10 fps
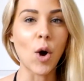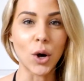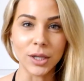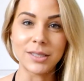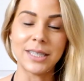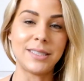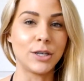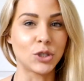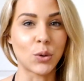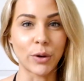All the
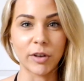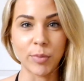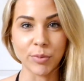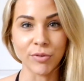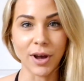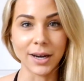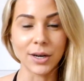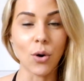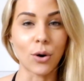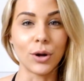details are going to be
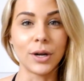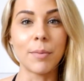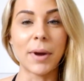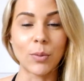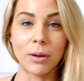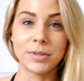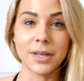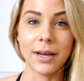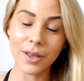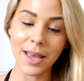provided on my
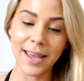website.